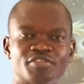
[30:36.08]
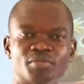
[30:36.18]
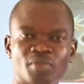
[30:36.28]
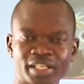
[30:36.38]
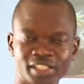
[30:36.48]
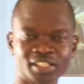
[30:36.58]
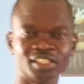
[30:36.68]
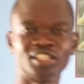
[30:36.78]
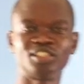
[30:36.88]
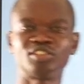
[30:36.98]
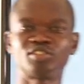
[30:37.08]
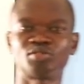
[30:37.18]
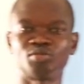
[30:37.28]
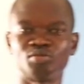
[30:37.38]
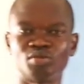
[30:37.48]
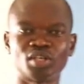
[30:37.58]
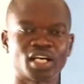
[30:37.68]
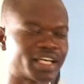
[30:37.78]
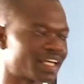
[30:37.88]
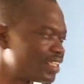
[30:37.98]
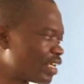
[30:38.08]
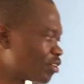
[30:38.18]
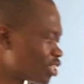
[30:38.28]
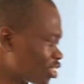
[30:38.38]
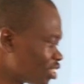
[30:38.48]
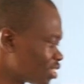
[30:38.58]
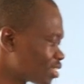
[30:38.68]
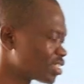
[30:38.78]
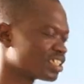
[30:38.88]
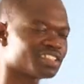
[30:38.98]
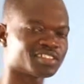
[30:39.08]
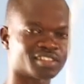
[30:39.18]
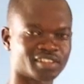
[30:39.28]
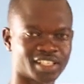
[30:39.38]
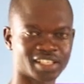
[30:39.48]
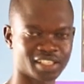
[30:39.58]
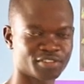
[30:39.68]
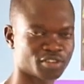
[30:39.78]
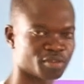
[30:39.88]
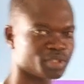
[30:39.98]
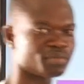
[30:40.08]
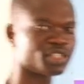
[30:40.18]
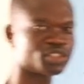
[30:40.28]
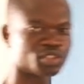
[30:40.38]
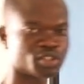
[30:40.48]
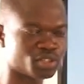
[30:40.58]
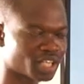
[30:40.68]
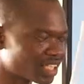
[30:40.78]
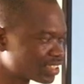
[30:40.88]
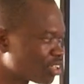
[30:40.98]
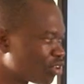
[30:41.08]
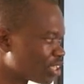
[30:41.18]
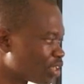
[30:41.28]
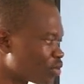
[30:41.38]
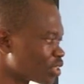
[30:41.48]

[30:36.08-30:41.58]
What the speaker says: everybody to get the questions correctly for me. Make sure you answer all the